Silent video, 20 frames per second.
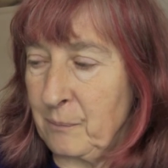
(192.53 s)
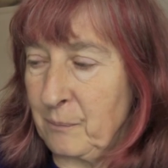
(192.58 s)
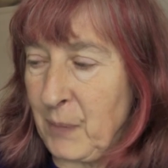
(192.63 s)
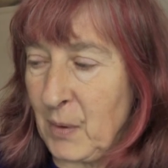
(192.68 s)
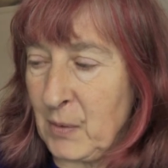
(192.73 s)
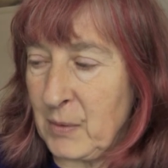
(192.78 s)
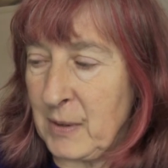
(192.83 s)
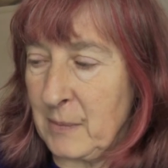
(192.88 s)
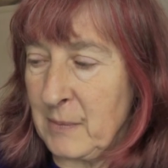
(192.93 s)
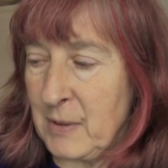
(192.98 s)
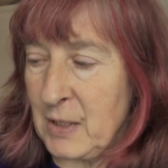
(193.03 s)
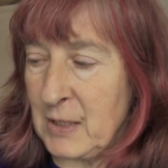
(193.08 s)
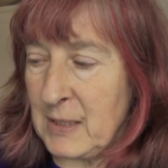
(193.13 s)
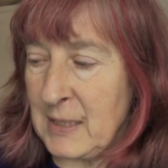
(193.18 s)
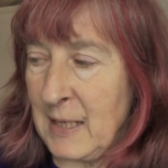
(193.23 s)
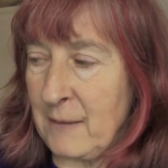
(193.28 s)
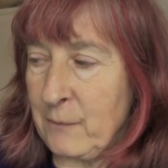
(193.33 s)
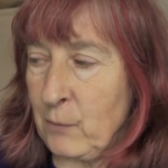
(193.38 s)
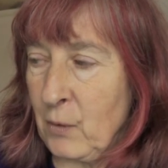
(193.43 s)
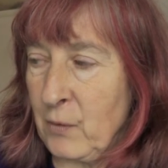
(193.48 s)
both
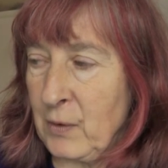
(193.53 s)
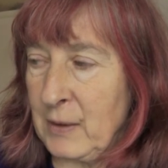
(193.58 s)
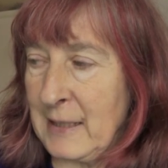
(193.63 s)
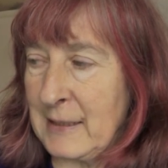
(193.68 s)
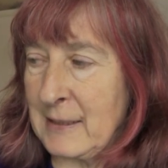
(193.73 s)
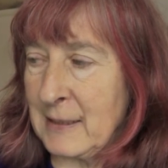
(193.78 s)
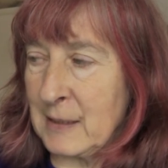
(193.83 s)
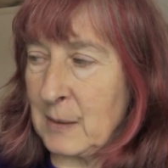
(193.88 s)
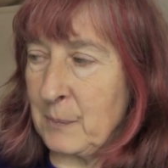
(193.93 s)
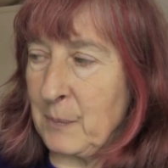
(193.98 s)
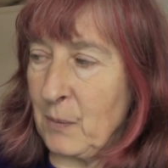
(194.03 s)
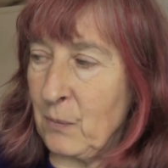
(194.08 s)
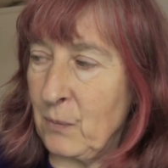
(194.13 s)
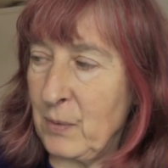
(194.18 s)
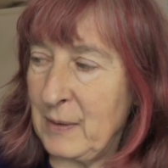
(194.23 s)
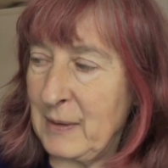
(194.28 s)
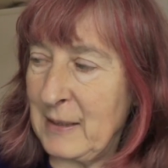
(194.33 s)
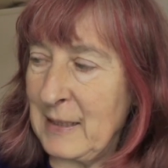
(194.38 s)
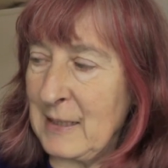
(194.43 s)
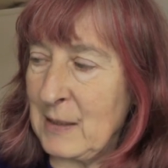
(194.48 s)
images have all the letters, but
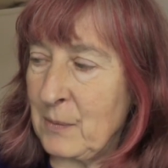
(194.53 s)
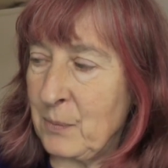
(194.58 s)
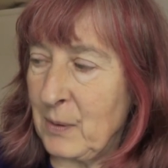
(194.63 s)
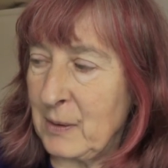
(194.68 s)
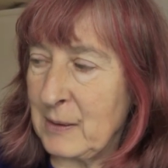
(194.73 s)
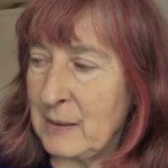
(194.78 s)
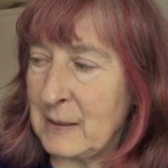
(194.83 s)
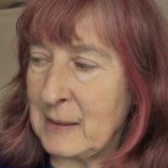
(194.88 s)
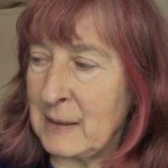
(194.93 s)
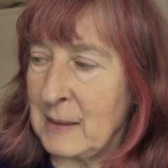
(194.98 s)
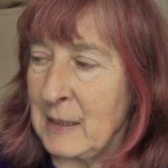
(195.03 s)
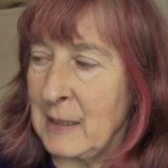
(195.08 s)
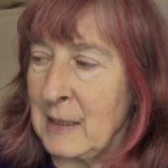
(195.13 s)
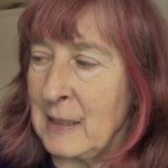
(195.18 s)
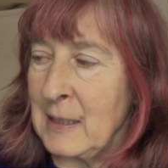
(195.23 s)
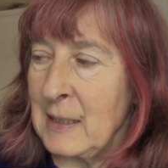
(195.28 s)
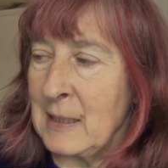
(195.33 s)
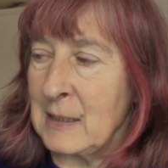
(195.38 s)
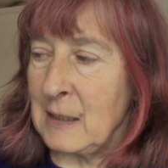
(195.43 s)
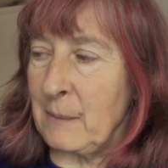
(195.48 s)
with these ones,
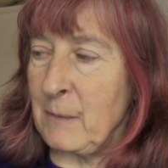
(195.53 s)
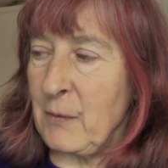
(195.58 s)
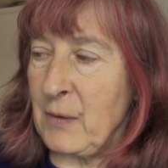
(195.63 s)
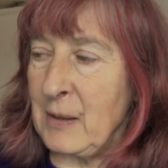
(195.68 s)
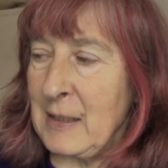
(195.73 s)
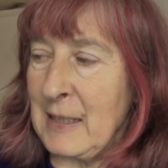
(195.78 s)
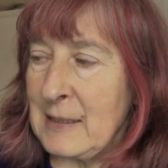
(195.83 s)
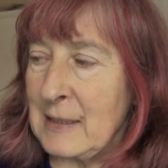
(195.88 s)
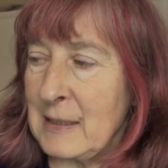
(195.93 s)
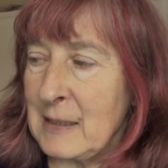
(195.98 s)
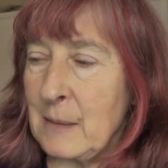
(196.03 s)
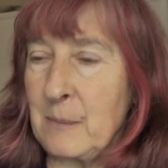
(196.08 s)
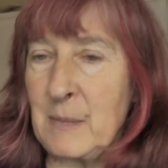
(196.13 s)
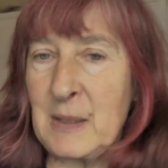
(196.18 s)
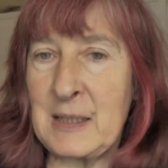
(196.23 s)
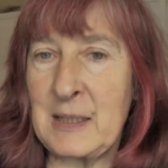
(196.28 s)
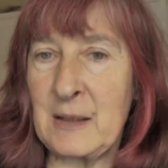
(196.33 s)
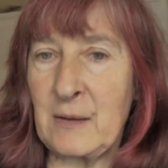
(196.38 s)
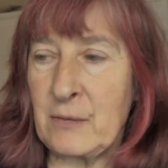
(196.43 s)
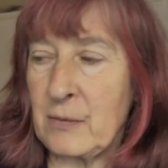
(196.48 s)
some of the letters are
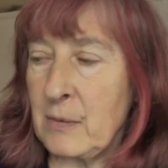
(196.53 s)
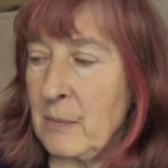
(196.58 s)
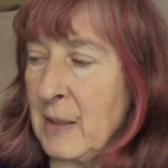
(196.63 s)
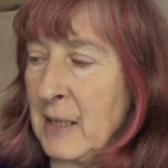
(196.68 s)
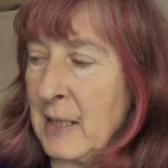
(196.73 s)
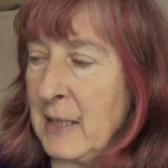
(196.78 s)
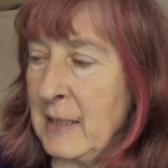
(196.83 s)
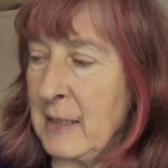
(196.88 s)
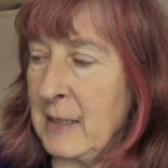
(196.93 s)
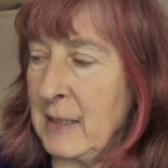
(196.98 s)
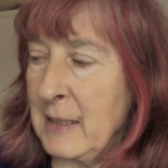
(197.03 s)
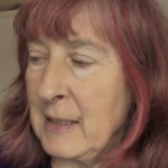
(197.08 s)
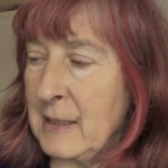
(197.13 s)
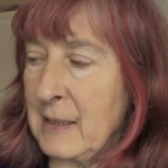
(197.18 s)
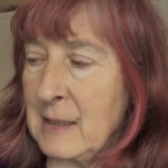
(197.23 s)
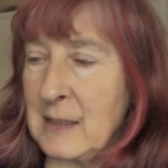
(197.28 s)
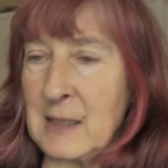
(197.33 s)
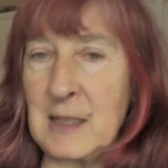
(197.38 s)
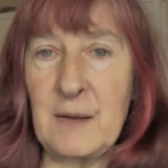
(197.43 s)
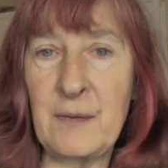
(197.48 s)
missing from here
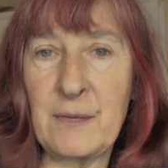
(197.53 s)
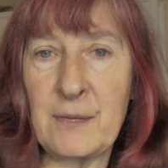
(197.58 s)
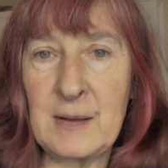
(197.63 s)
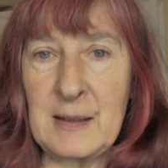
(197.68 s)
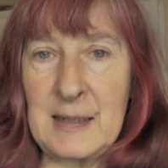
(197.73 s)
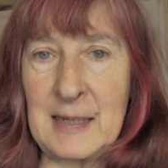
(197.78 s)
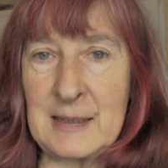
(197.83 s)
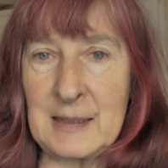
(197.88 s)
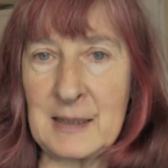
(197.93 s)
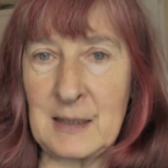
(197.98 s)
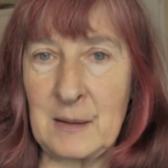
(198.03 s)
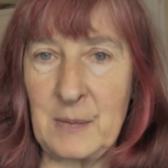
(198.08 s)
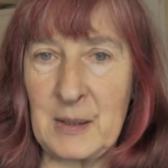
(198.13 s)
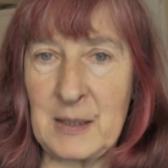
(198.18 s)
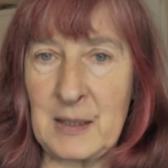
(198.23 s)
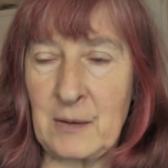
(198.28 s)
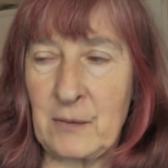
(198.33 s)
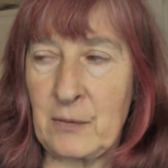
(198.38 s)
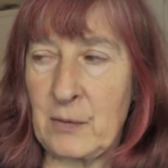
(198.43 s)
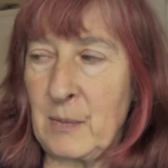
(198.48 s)
and different letters are
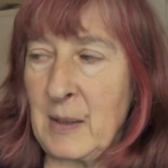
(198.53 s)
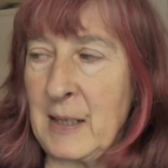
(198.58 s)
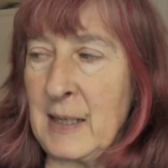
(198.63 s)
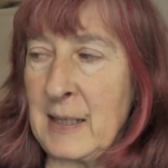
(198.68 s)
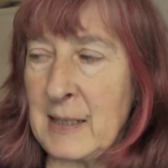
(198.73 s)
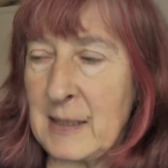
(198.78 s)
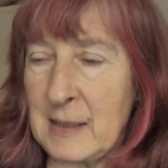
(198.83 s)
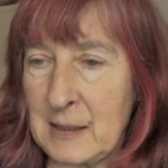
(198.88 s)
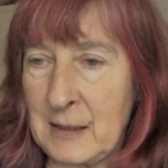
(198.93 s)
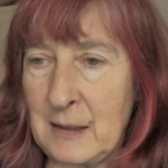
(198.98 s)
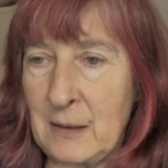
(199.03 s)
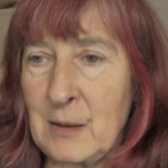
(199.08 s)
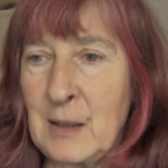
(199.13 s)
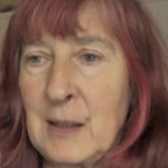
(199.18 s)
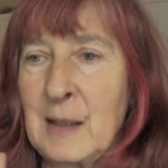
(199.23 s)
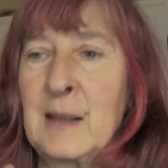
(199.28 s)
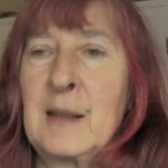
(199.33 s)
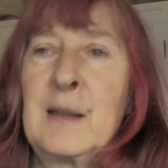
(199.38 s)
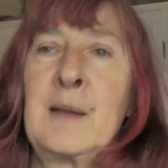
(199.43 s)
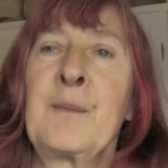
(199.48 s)
missing from here. So
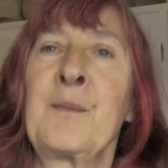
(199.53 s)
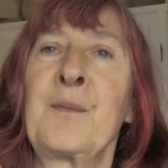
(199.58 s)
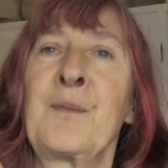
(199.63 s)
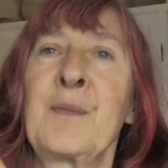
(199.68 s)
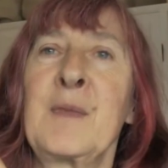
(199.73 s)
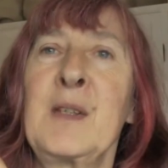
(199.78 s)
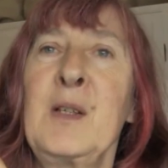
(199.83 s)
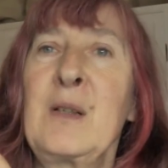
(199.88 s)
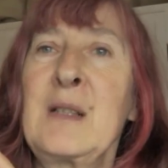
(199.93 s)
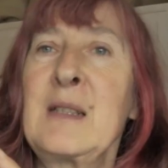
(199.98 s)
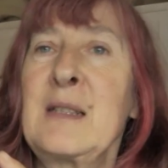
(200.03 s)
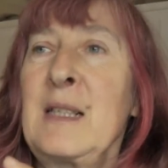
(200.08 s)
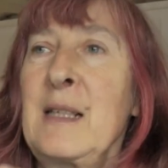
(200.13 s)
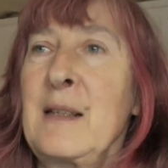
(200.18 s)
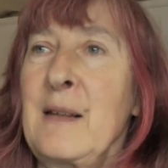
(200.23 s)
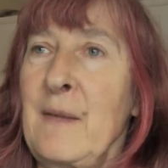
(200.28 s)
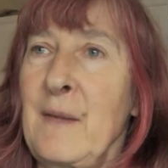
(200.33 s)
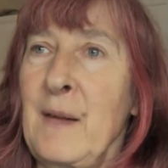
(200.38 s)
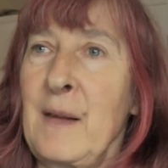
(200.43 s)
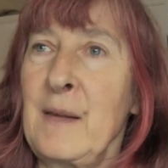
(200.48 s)
you can see
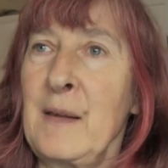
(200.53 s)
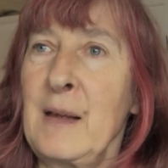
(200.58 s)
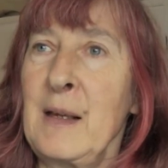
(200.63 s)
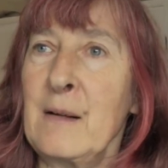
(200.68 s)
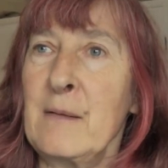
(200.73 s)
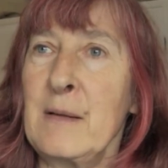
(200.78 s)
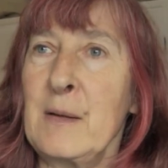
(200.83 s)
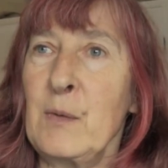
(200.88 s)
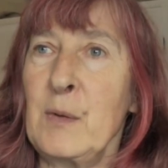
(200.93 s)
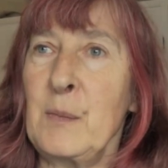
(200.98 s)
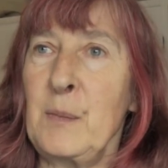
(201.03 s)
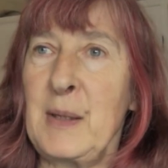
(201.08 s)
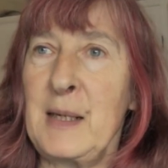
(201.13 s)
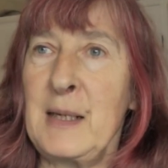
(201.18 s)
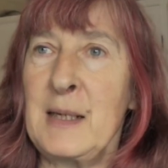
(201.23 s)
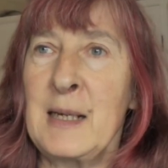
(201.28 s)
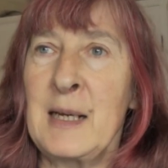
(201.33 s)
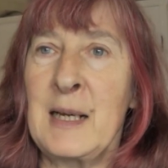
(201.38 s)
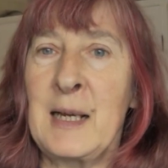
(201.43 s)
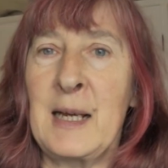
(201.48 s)
that the theory would
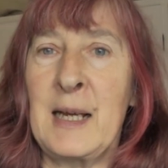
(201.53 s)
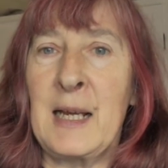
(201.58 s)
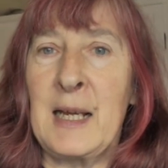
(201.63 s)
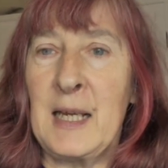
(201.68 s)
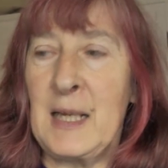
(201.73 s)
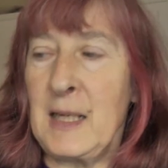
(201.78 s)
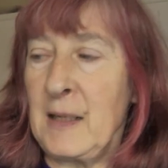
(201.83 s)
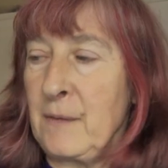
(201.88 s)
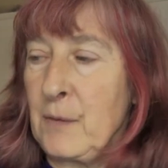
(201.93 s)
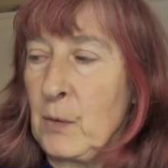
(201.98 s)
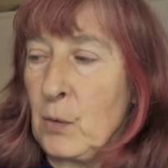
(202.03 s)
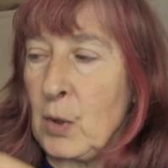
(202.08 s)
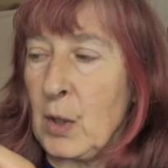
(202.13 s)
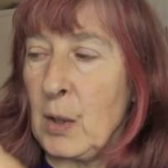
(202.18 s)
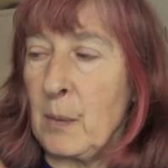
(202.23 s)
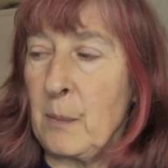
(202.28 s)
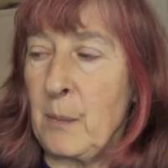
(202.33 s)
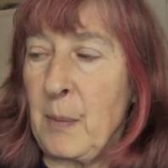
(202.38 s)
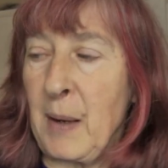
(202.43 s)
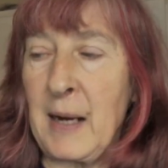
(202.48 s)
be, if you
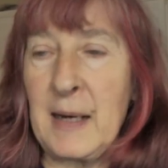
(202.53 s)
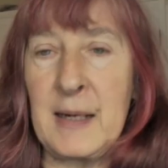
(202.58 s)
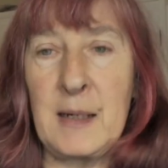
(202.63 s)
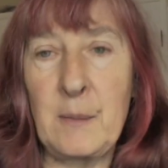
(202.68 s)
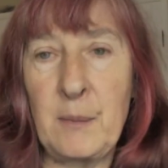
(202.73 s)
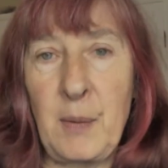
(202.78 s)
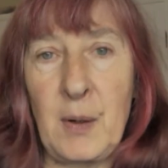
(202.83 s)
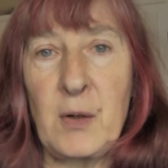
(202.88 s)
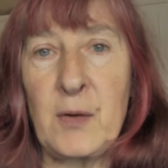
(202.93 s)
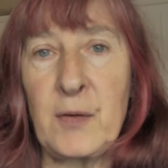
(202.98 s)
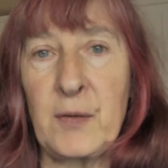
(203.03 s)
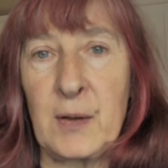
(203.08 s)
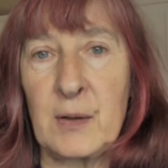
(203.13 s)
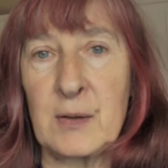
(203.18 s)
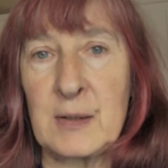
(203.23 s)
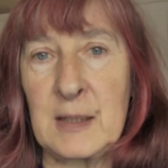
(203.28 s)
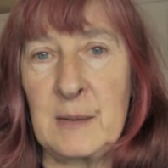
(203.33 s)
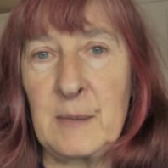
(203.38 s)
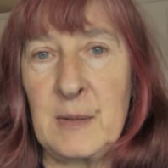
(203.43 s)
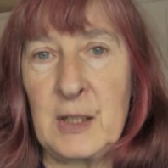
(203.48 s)
combine both
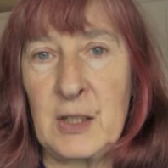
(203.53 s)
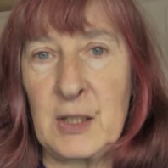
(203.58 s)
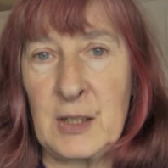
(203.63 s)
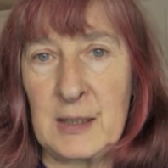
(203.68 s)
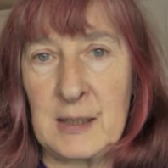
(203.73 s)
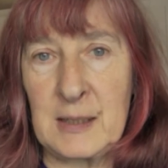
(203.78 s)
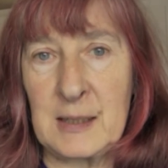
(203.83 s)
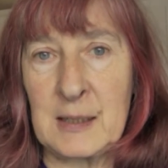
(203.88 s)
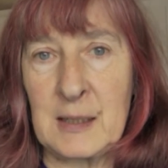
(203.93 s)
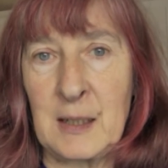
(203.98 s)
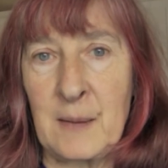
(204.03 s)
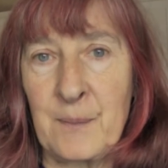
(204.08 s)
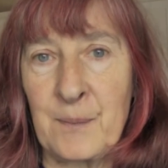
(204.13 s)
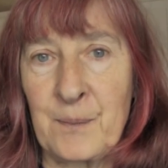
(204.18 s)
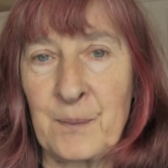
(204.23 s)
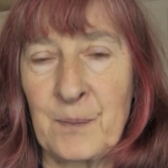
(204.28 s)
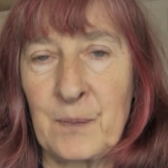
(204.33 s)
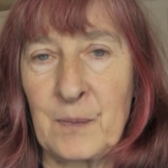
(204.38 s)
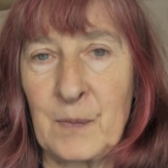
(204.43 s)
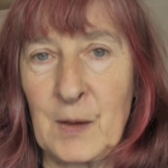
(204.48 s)
those images,
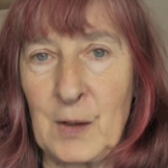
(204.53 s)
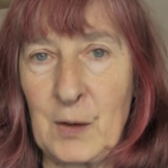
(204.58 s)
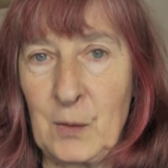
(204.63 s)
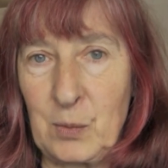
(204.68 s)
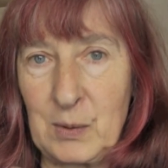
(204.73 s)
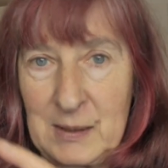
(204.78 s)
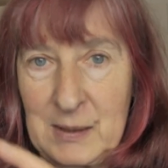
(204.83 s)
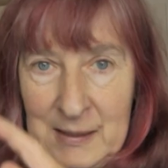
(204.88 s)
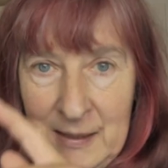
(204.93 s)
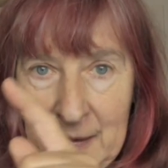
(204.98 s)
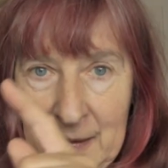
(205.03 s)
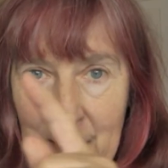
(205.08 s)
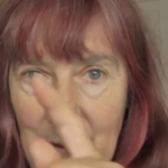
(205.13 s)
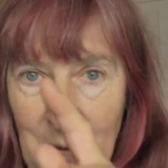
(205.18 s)
you would see the